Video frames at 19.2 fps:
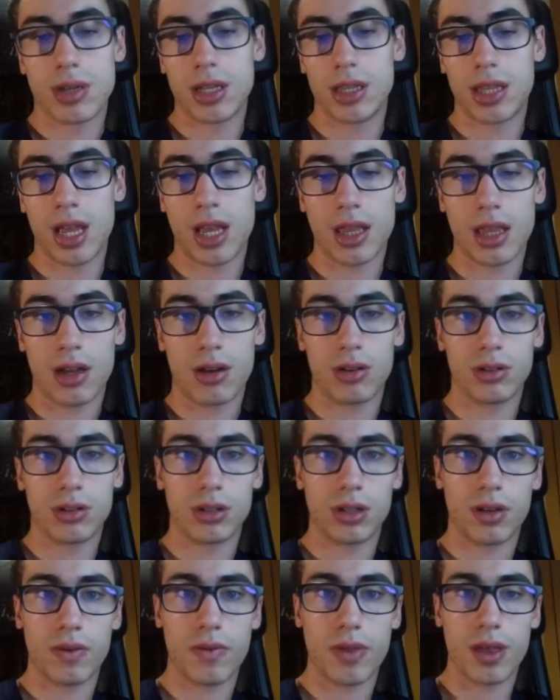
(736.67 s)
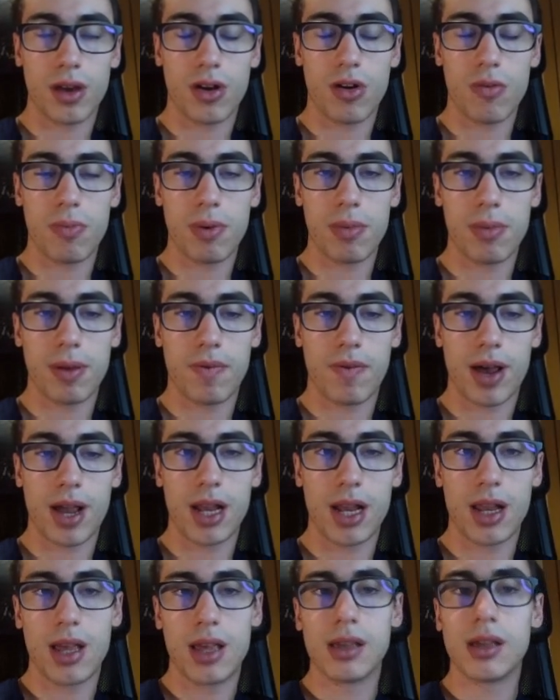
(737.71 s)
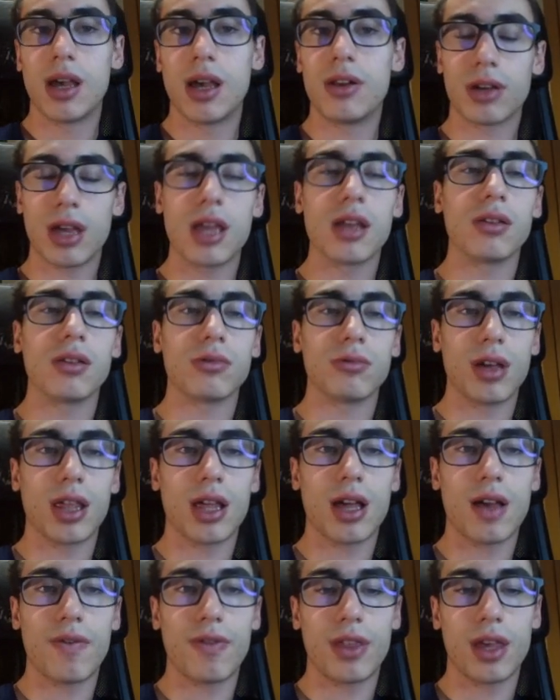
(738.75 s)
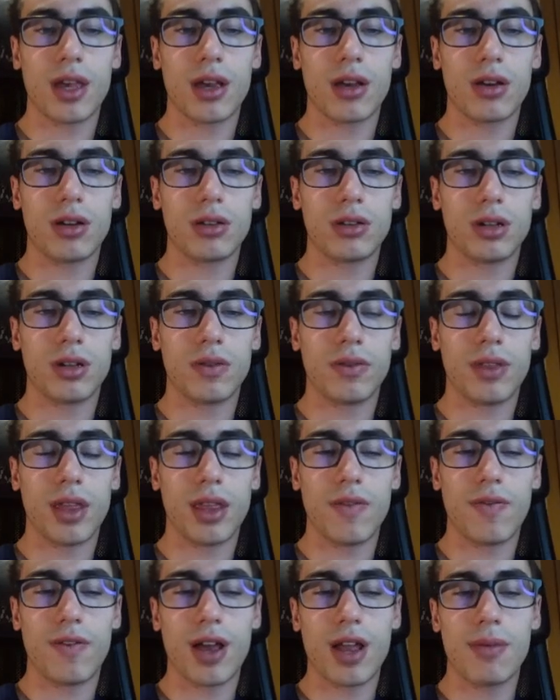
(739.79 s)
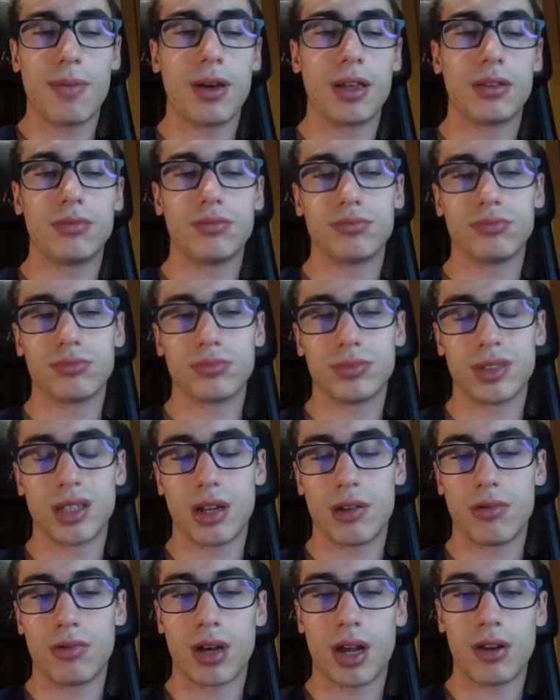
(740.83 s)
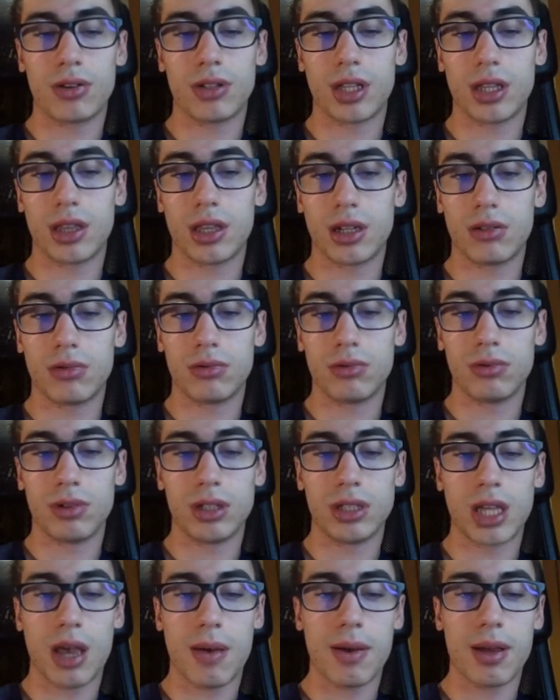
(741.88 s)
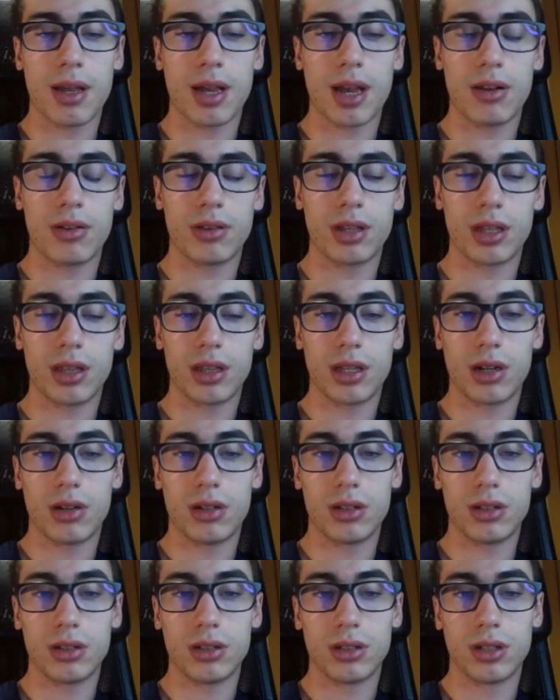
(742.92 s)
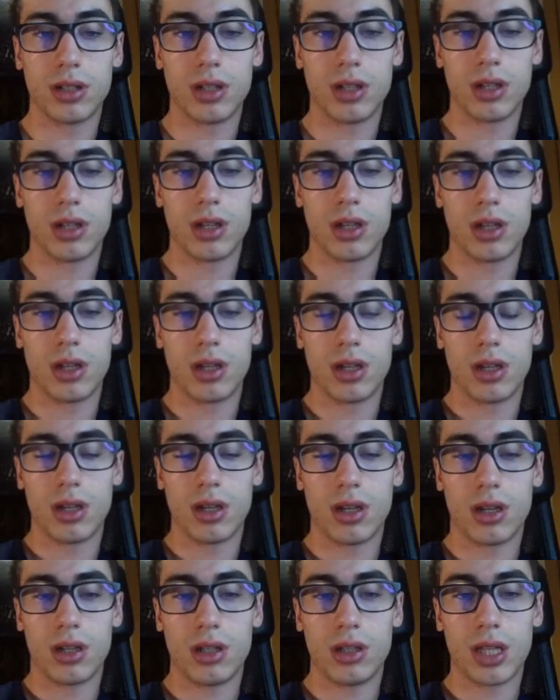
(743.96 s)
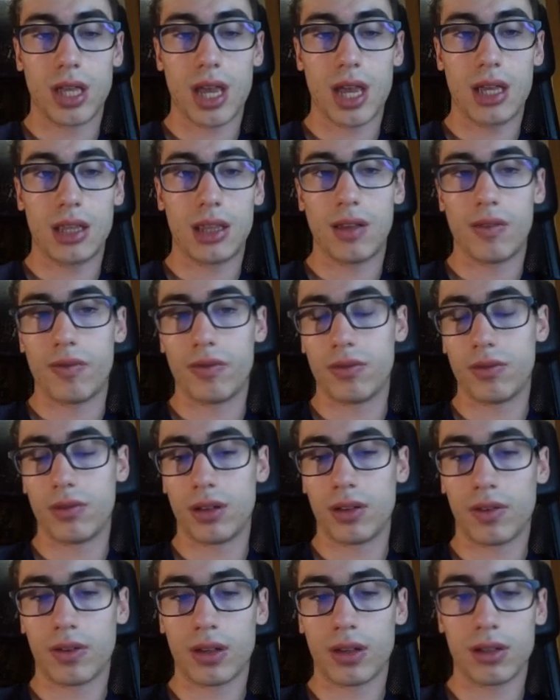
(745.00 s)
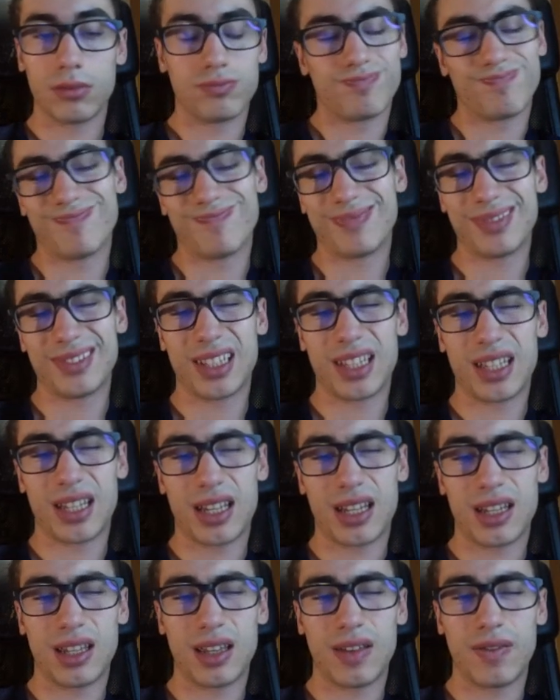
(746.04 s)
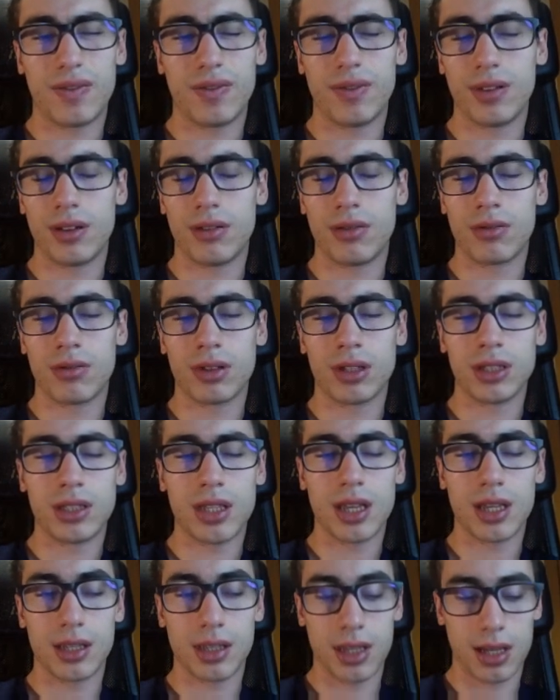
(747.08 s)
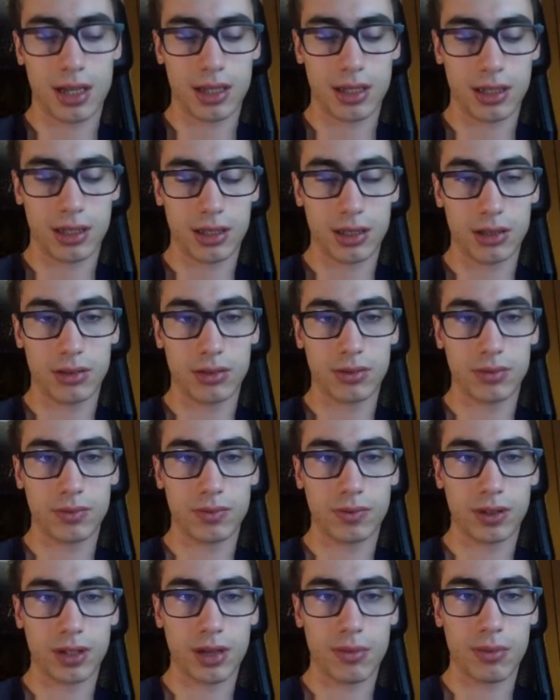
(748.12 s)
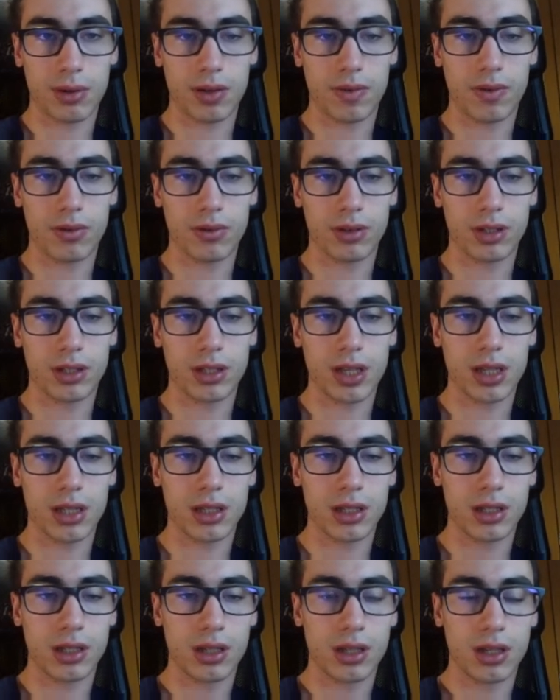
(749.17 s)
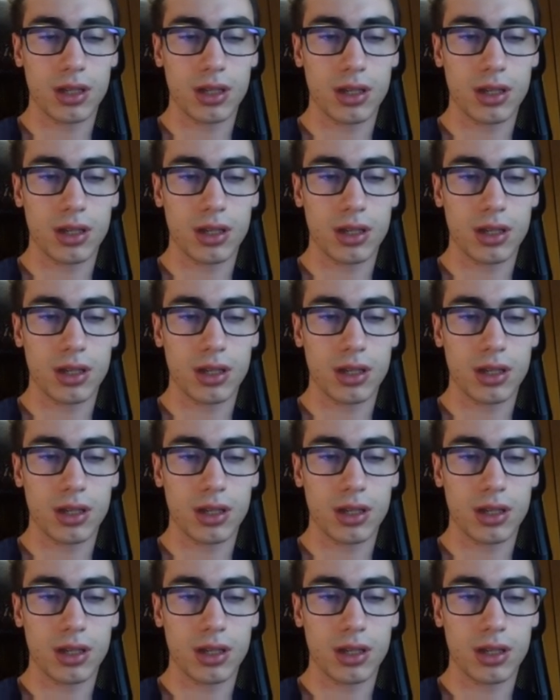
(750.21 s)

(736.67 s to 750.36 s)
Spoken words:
He takes the control of the open b5, and okay, white have the control of the d5, but the rook cannot enter to d7, cannot enter on d8 if rook d6 just, for example, if rook d6